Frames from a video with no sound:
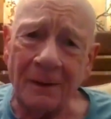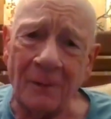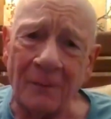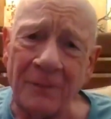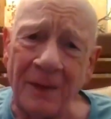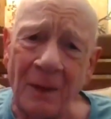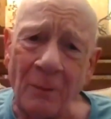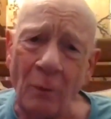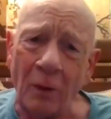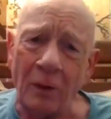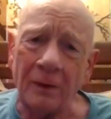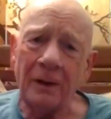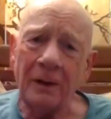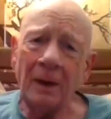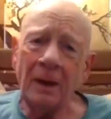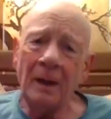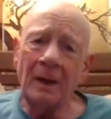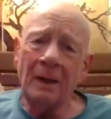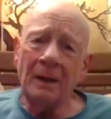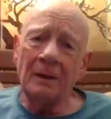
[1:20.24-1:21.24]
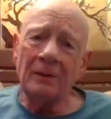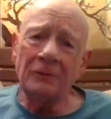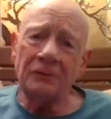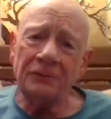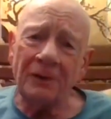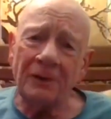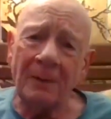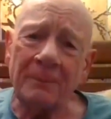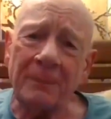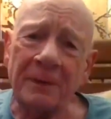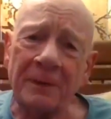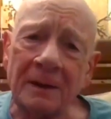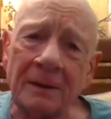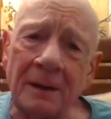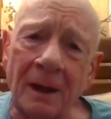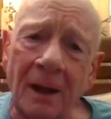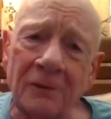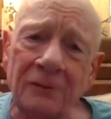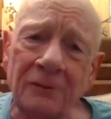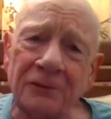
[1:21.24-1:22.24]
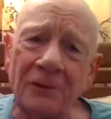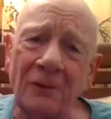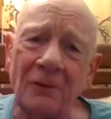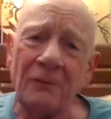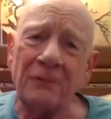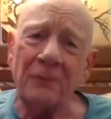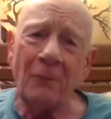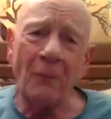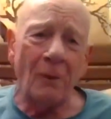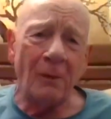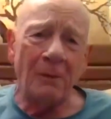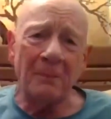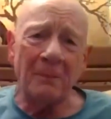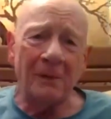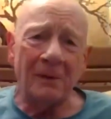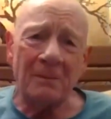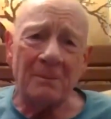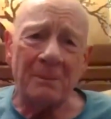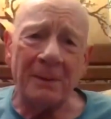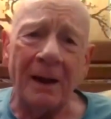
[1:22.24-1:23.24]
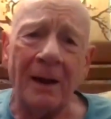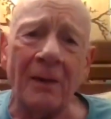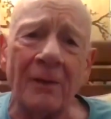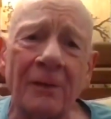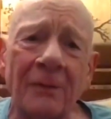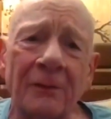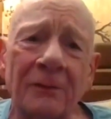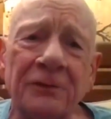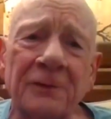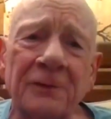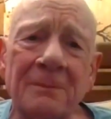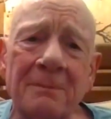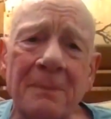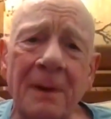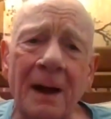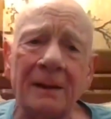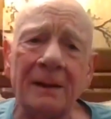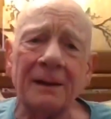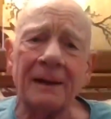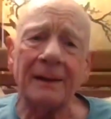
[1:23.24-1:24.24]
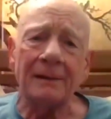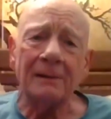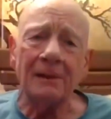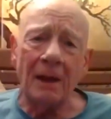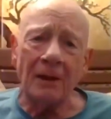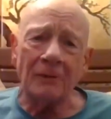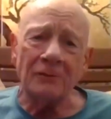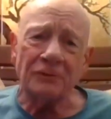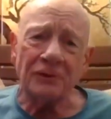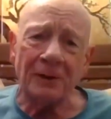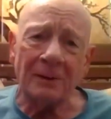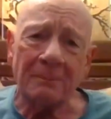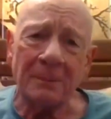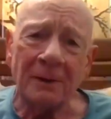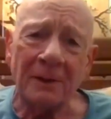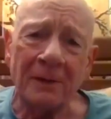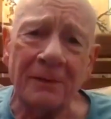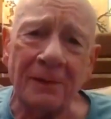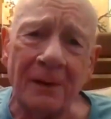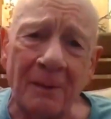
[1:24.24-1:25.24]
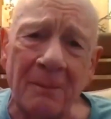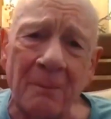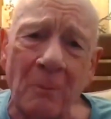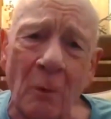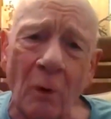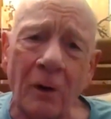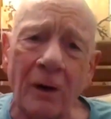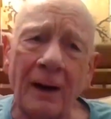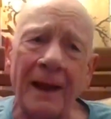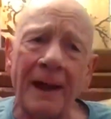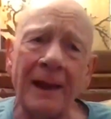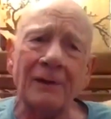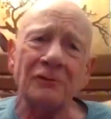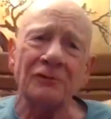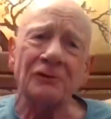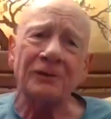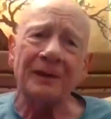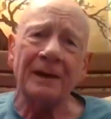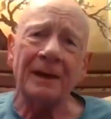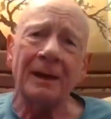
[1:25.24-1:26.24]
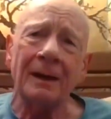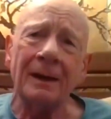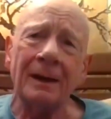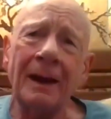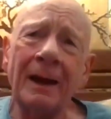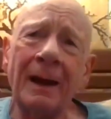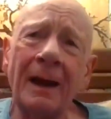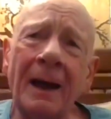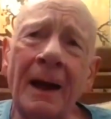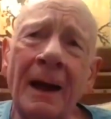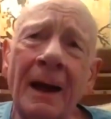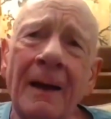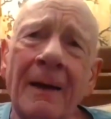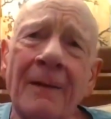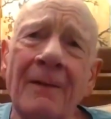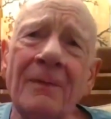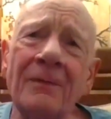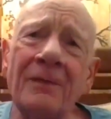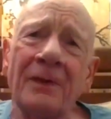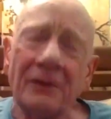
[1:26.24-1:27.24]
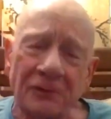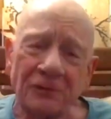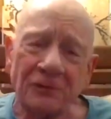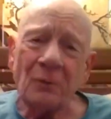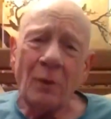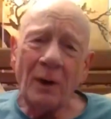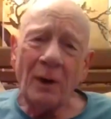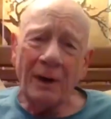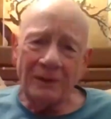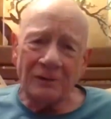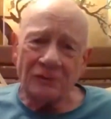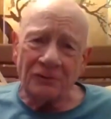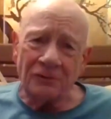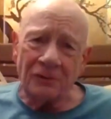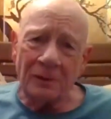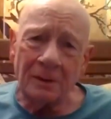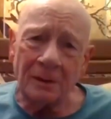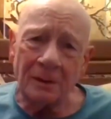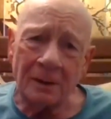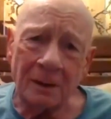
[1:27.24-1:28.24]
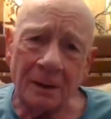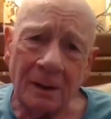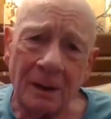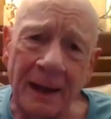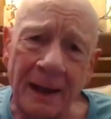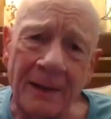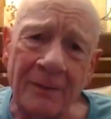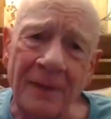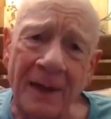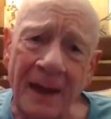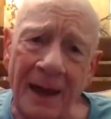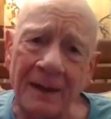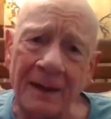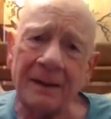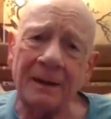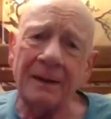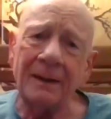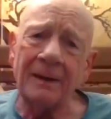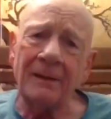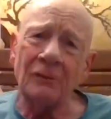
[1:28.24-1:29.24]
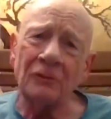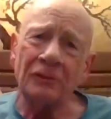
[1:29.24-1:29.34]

They want something not so formal about symbolic logic, but they're more asking this question, and that